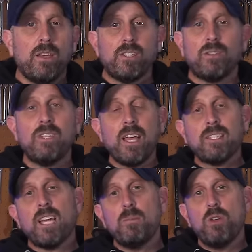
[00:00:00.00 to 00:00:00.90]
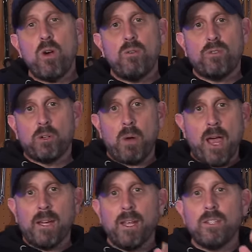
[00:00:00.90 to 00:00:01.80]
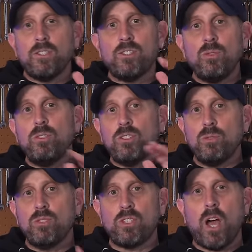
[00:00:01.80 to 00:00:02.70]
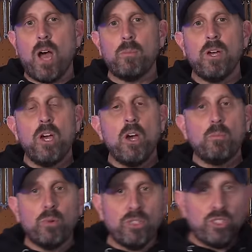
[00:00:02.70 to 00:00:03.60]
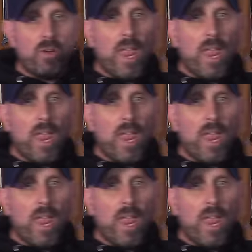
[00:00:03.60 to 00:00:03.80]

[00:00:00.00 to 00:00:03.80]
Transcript: So next time you go for a ride, as soon as you stop, put your